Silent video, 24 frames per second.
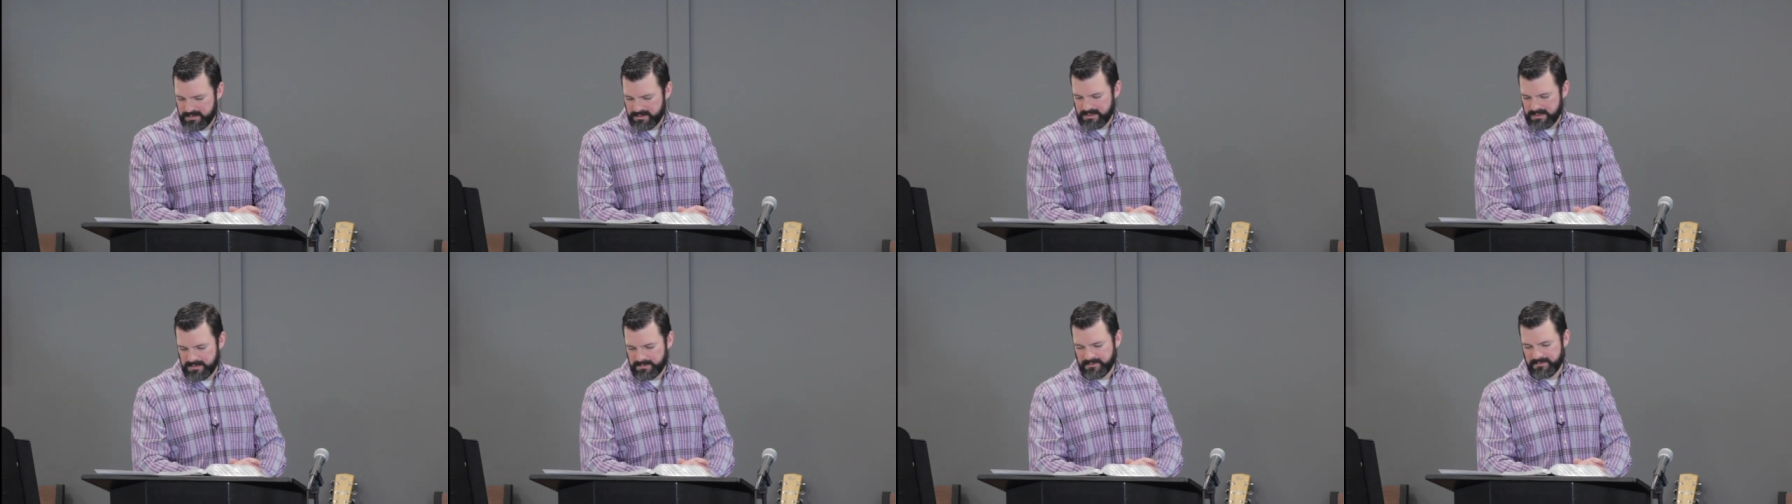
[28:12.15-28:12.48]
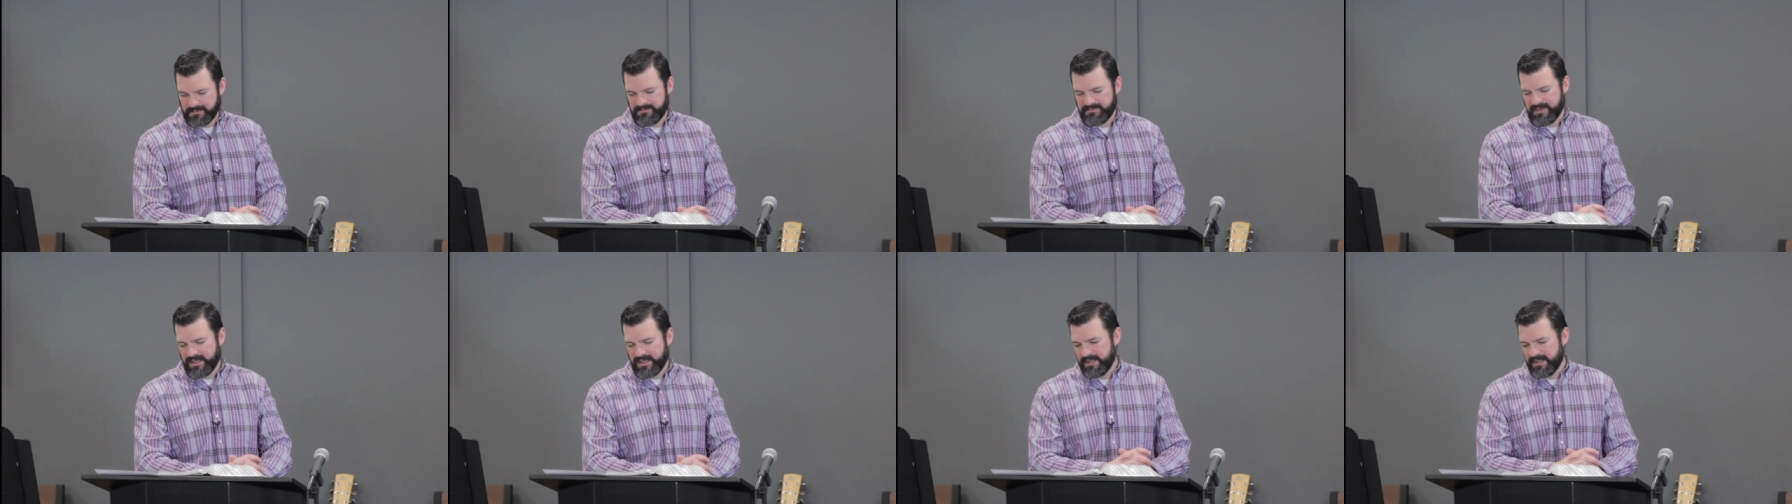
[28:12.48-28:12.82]
Number
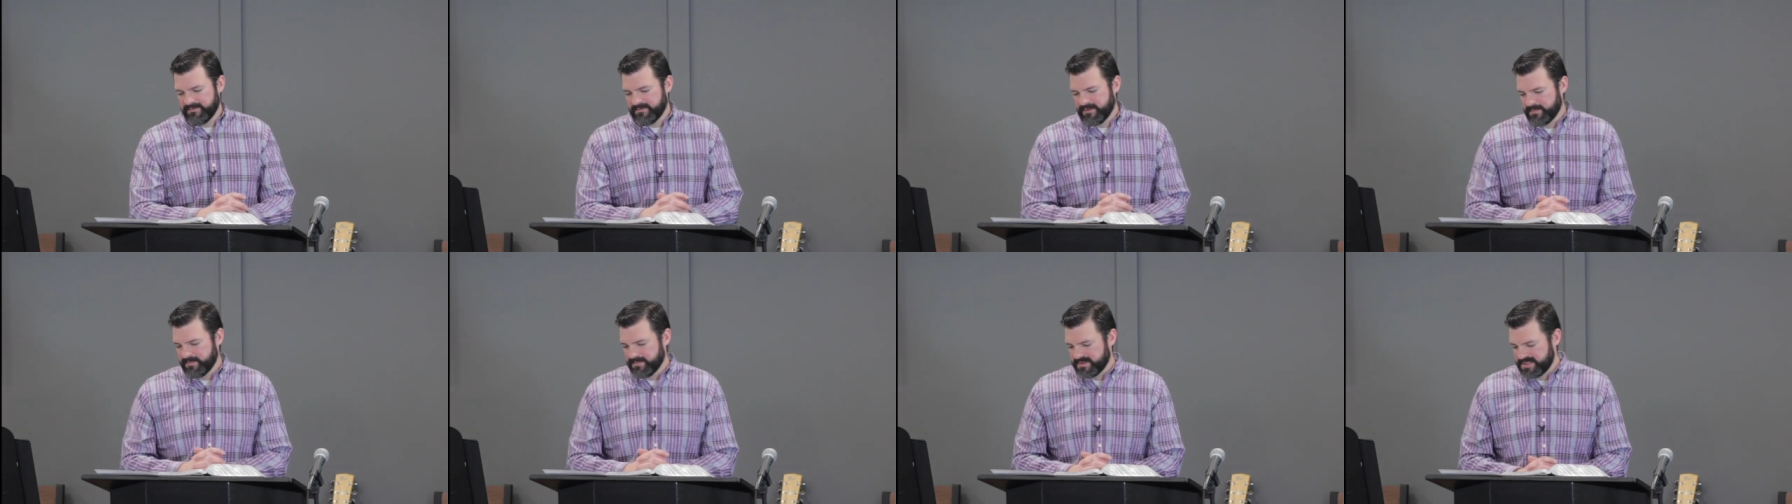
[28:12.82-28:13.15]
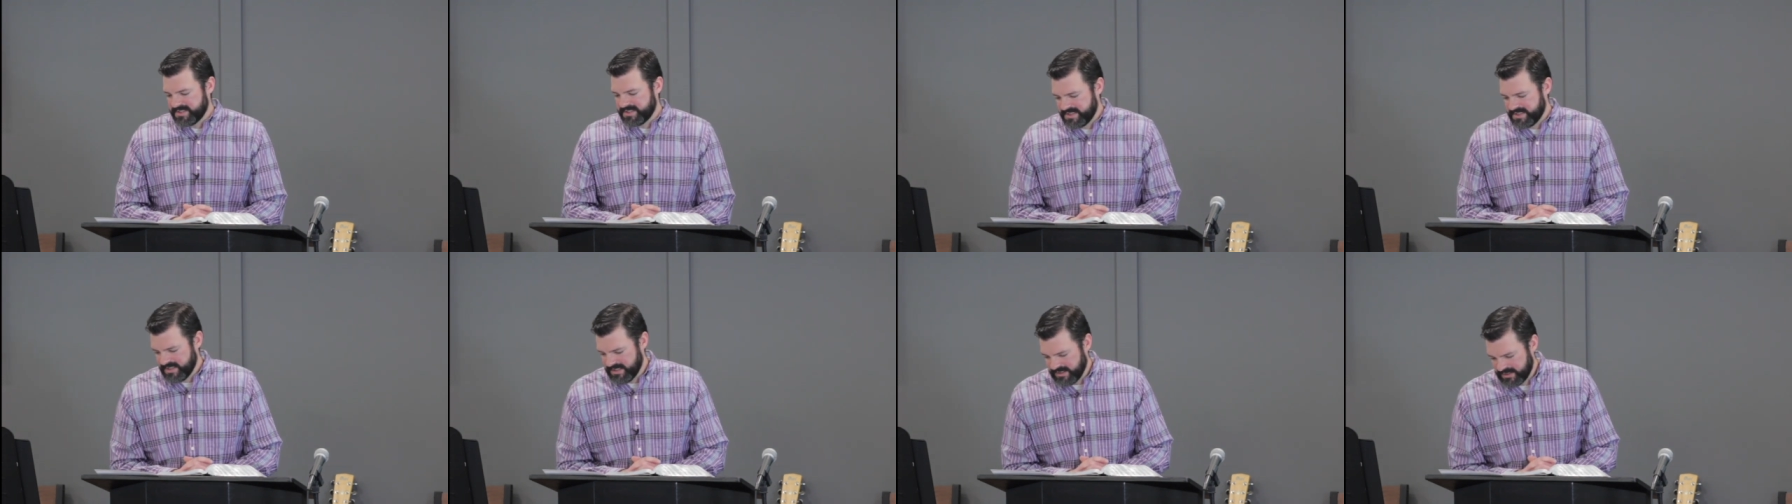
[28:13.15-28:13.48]
five. Number
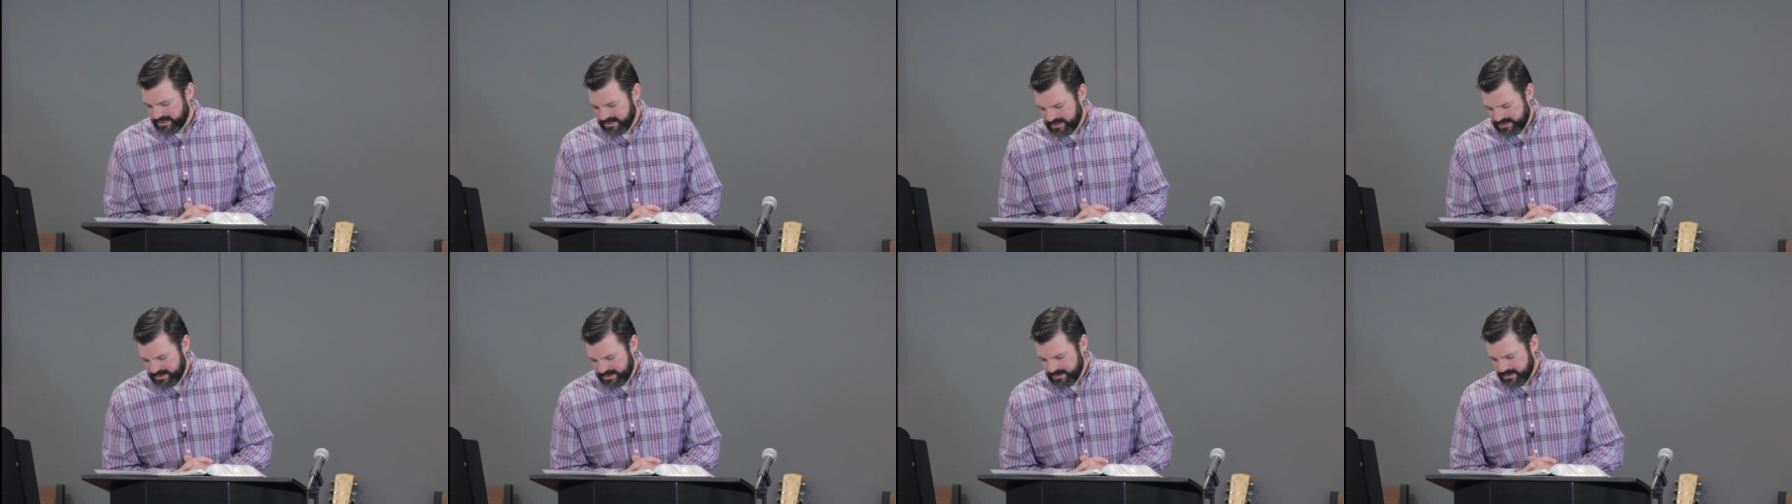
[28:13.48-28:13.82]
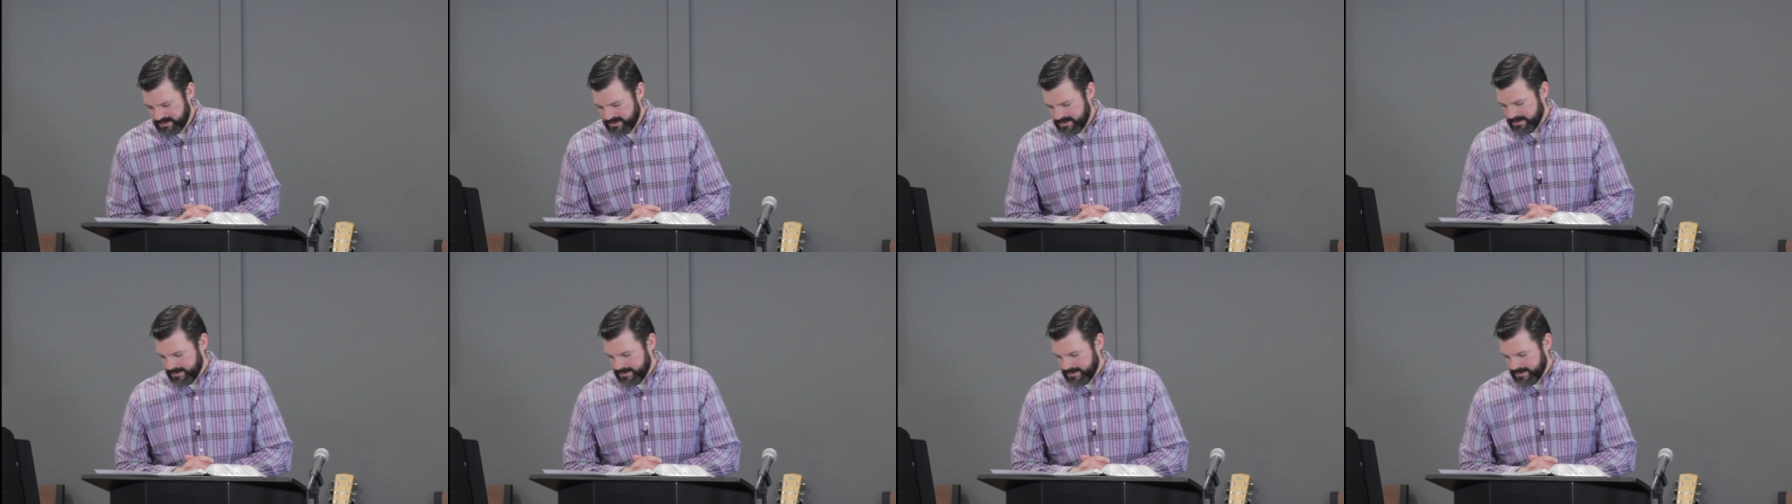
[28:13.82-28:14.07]
six,